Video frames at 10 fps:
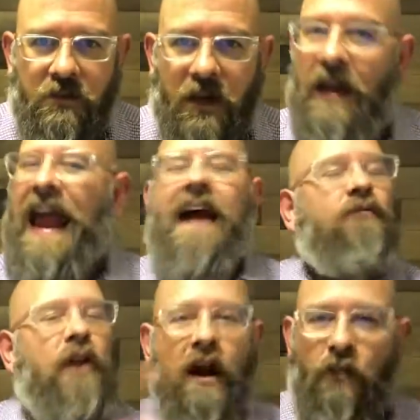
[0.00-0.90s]
in
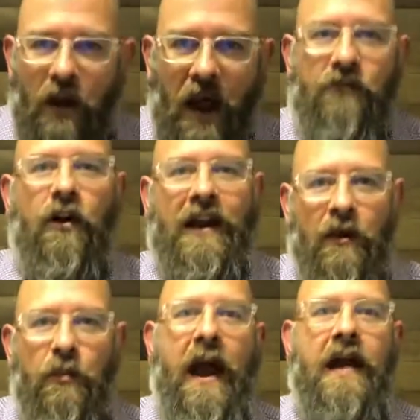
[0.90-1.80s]
every area of our life are
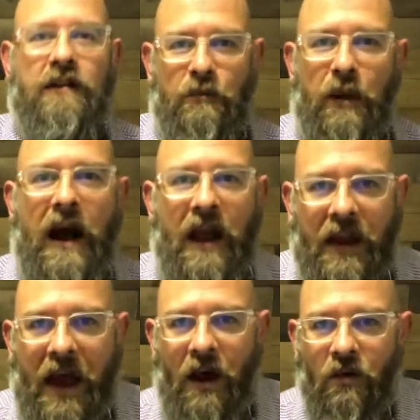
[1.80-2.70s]
impacted by
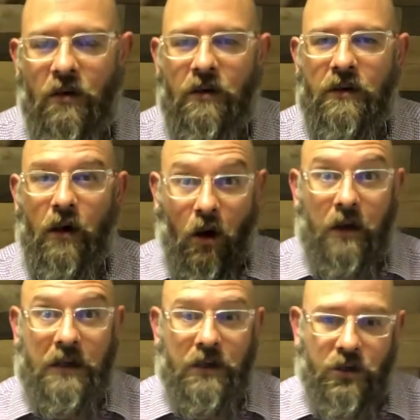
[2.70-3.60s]
our
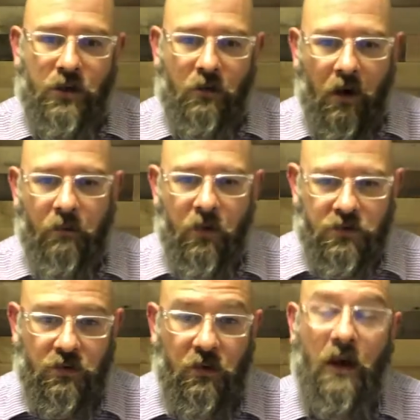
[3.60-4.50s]
EQ, our
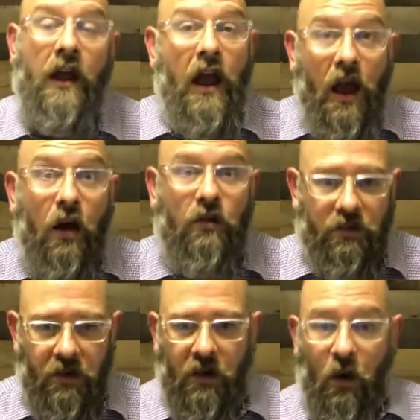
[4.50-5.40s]
emotional
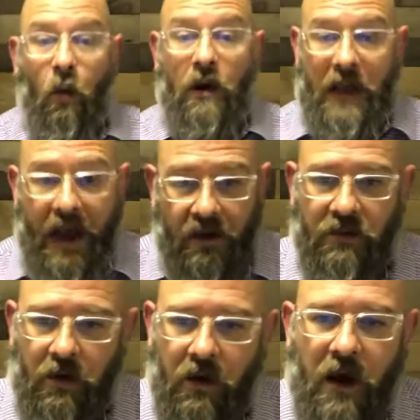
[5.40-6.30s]
health or lack
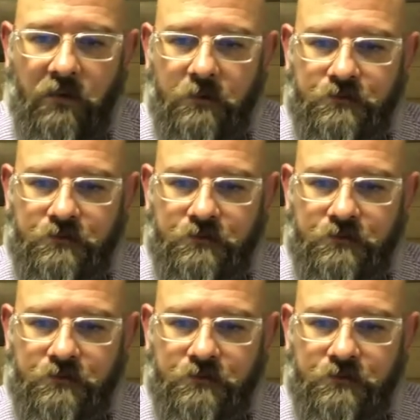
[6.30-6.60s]
thereof.